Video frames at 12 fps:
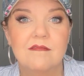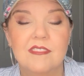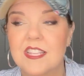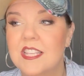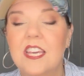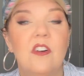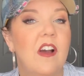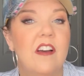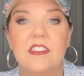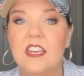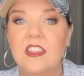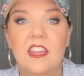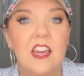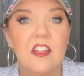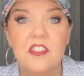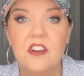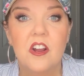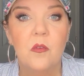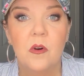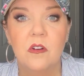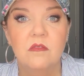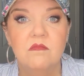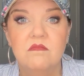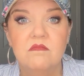because he don't have anything out there I want.